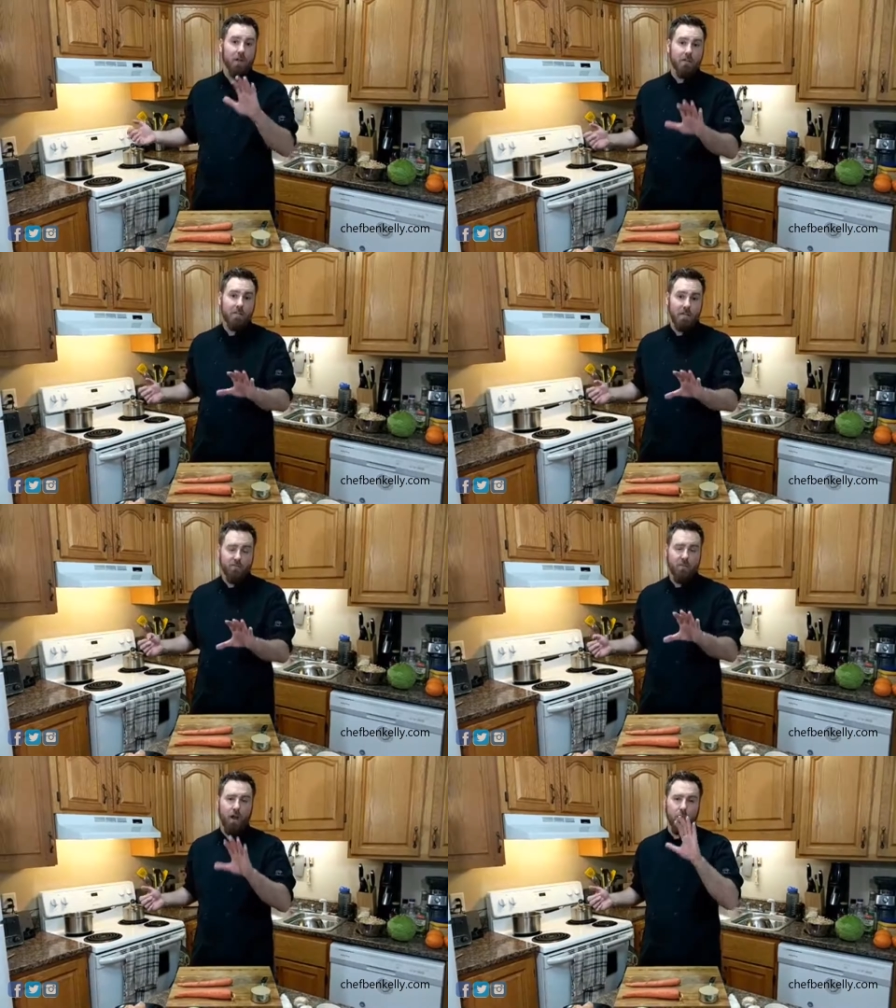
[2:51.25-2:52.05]
We're going to
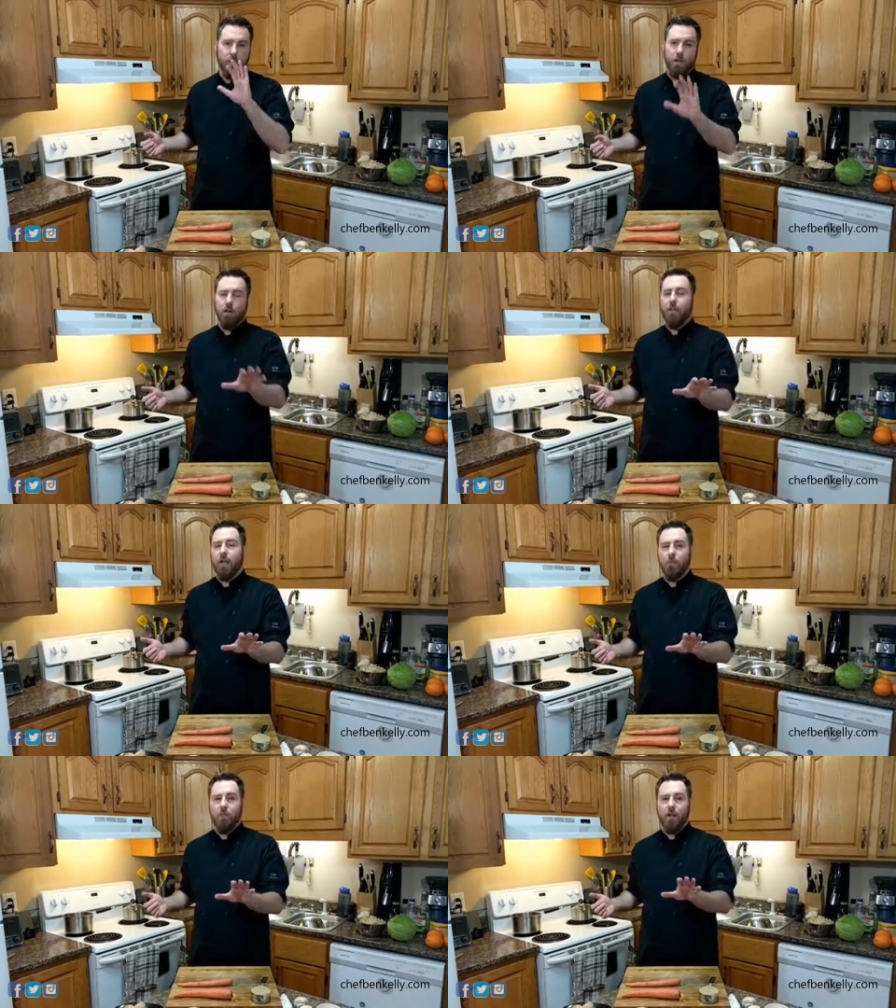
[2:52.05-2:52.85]
deep fry. We'll get into
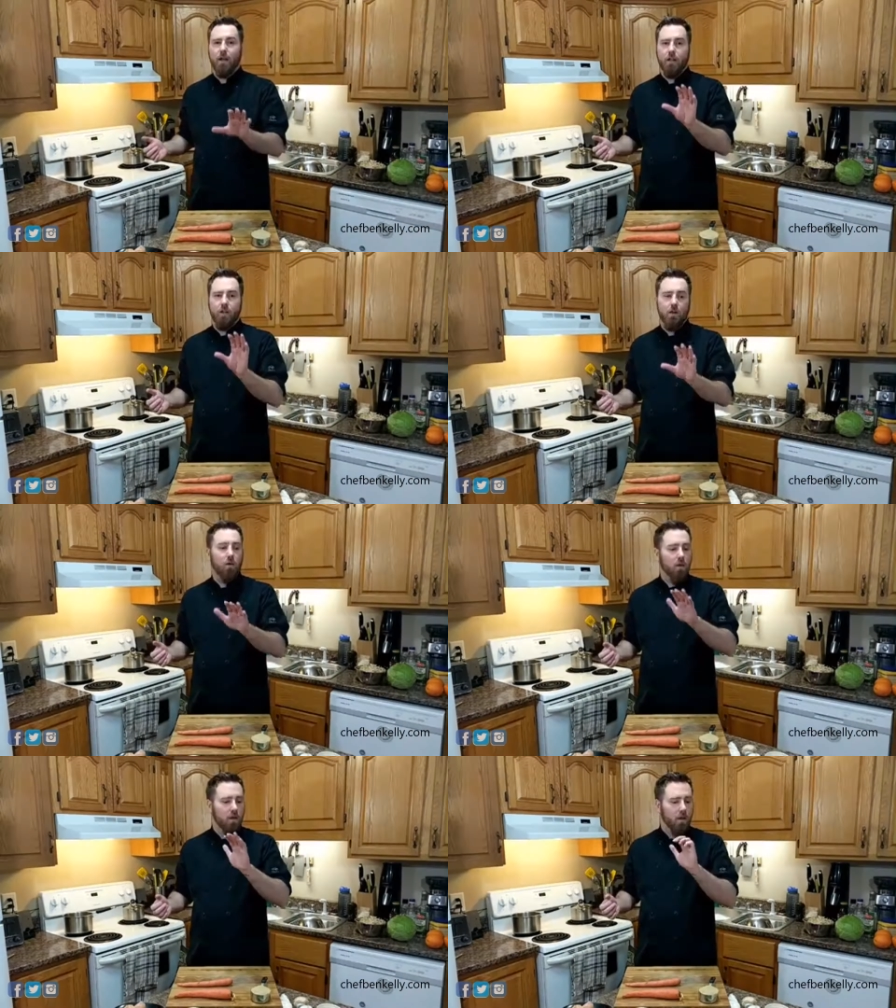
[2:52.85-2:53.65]
that in a bit. I
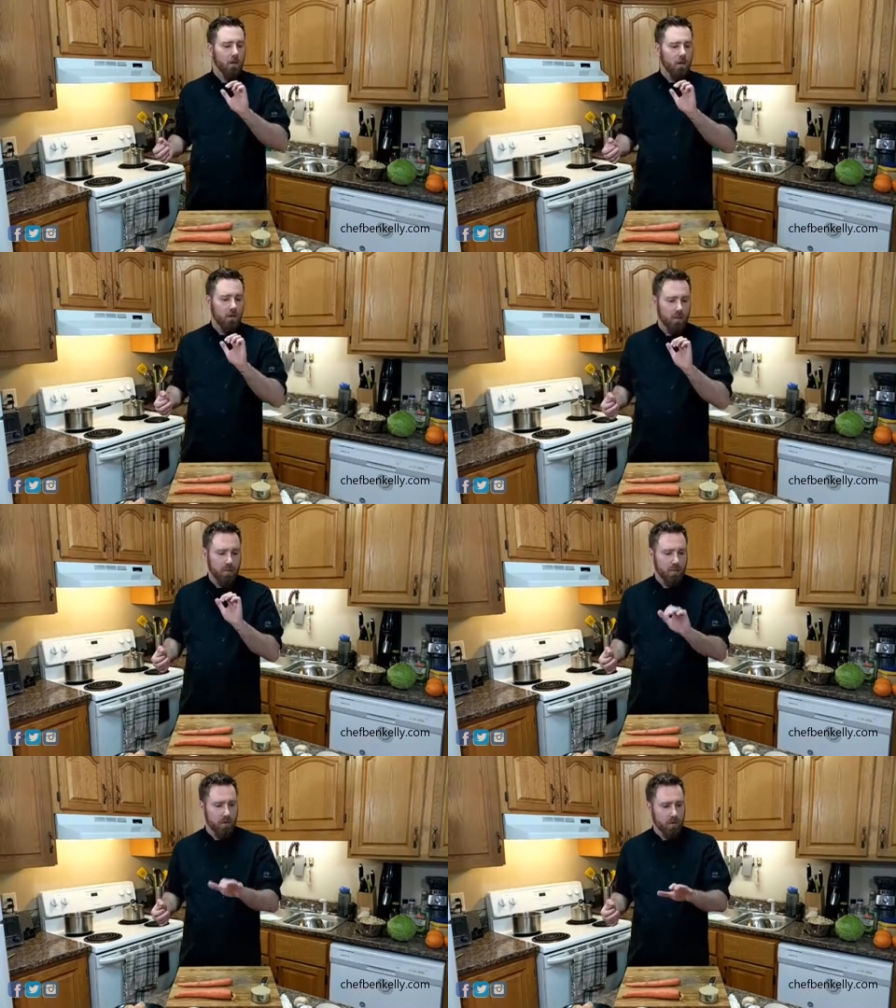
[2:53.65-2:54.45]
know a
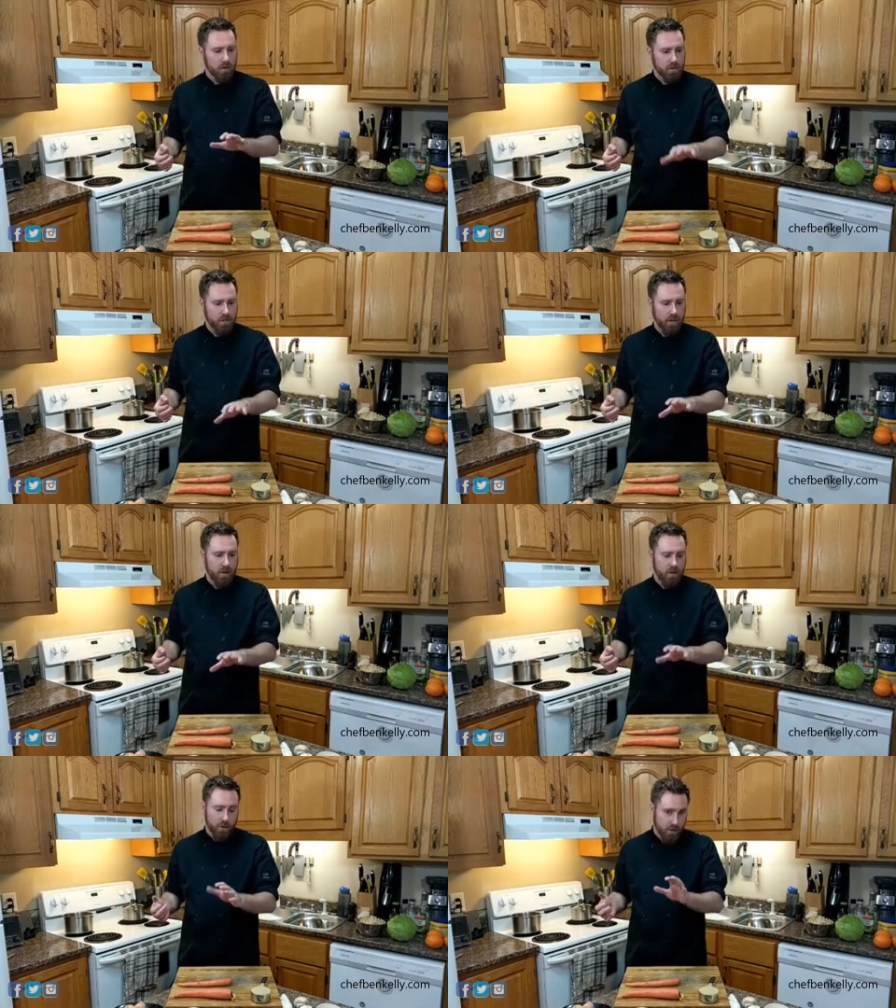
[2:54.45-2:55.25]
lot of people are
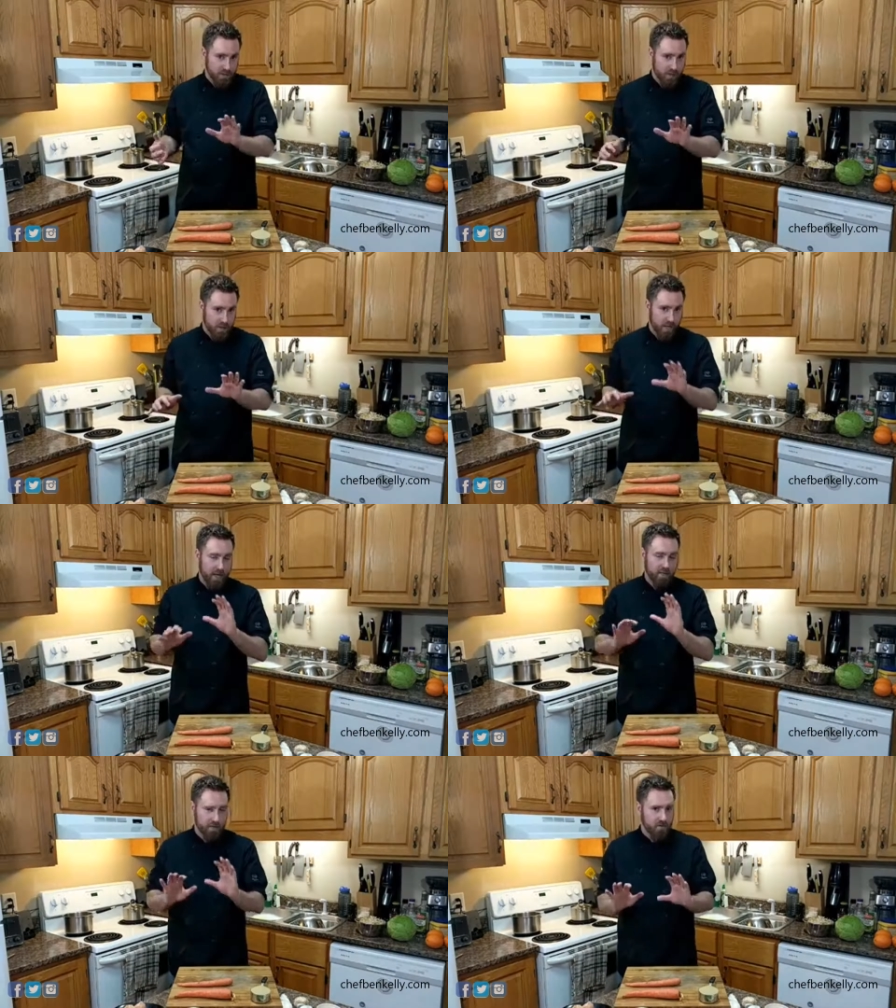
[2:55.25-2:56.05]
nervous about
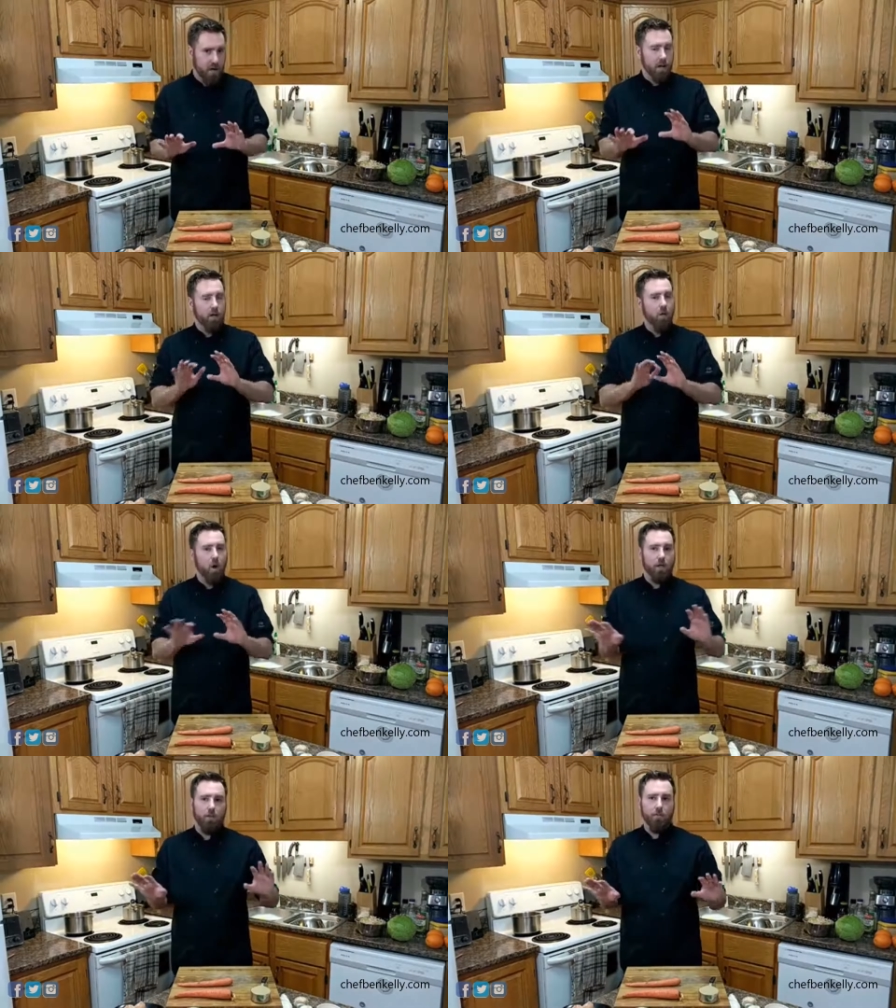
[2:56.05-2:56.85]
that. That's fine. I'll
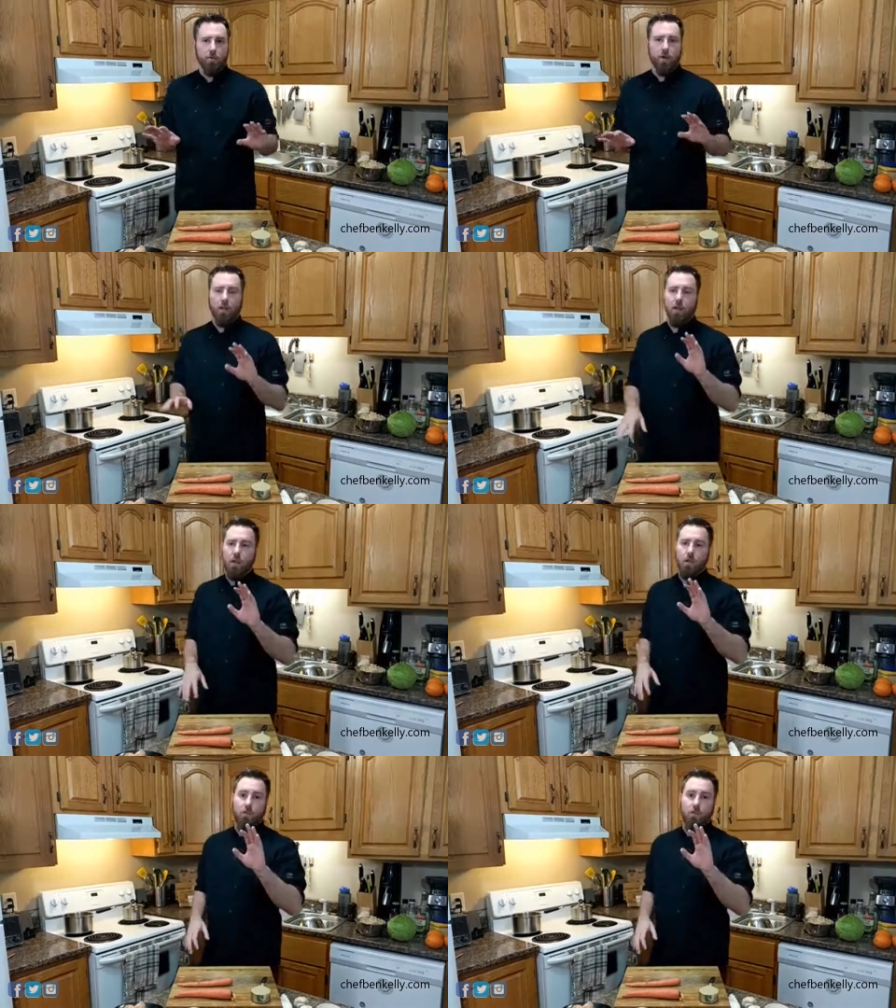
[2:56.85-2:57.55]
walk you through it.